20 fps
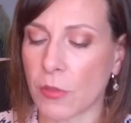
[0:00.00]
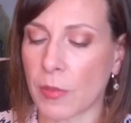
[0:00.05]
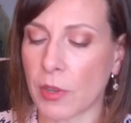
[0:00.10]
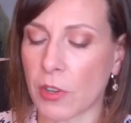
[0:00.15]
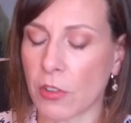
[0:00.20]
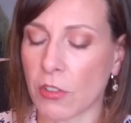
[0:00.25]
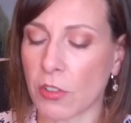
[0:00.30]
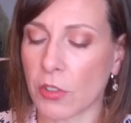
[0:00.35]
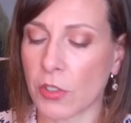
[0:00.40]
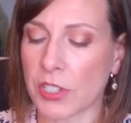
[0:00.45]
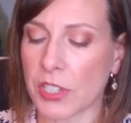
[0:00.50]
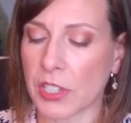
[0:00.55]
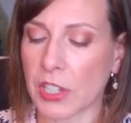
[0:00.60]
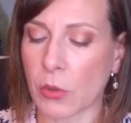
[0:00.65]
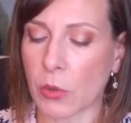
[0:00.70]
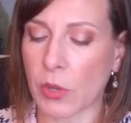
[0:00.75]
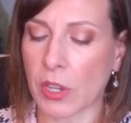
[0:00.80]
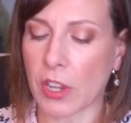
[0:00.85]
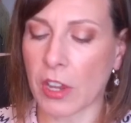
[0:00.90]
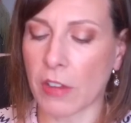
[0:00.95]
Minerals
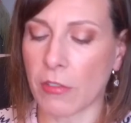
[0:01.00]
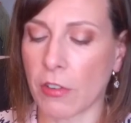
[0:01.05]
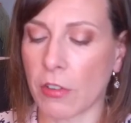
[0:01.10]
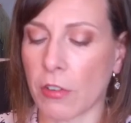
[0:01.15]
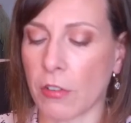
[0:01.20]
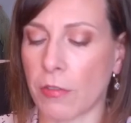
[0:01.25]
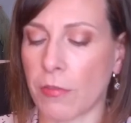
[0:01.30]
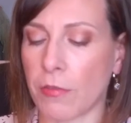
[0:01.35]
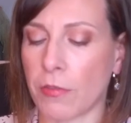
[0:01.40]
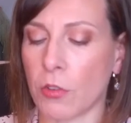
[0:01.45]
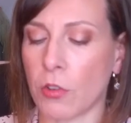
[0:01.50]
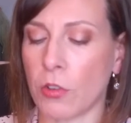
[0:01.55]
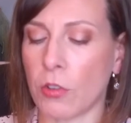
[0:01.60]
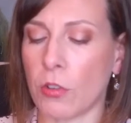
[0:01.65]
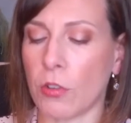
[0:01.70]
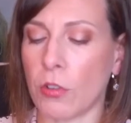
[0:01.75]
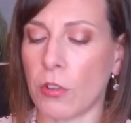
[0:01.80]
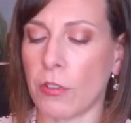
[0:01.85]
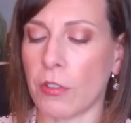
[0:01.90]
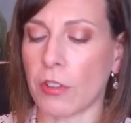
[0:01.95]
Liquid Cover
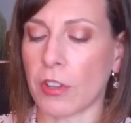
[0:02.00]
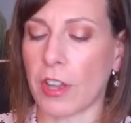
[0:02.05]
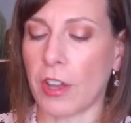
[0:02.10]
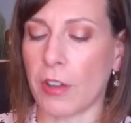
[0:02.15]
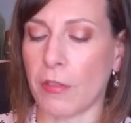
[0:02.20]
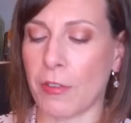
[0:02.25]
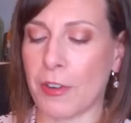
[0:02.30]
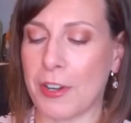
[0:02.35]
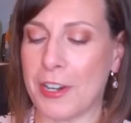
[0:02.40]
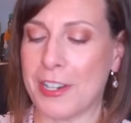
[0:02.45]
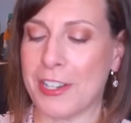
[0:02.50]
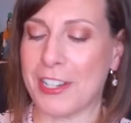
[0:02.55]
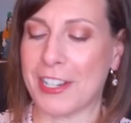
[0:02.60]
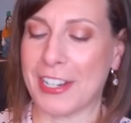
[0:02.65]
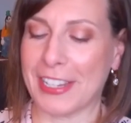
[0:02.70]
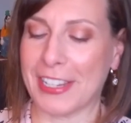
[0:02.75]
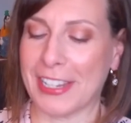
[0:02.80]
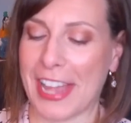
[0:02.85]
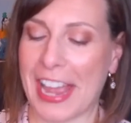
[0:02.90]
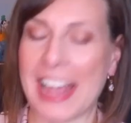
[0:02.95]
Full Coverage
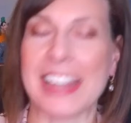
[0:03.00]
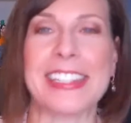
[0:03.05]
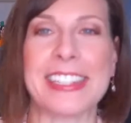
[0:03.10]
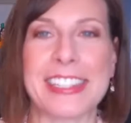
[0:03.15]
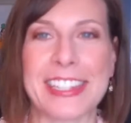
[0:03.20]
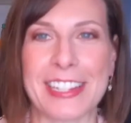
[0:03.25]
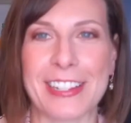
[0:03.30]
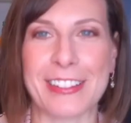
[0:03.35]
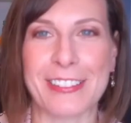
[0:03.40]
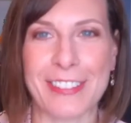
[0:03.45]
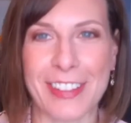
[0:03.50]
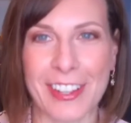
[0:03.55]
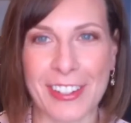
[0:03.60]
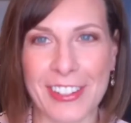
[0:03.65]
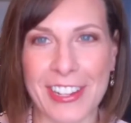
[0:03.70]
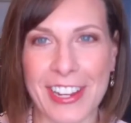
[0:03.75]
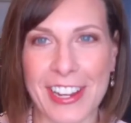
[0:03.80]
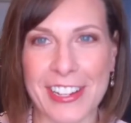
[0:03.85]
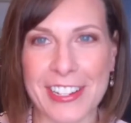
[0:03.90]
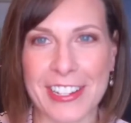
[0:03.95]
Lasting
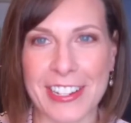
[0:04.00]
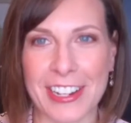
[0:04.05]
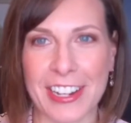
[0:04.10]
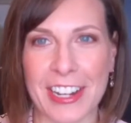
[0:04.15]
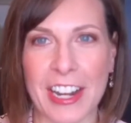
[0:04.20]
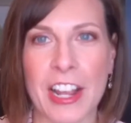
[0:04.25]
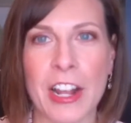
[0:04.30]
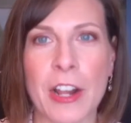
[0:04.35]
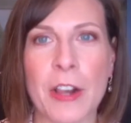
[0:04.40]
Foundation.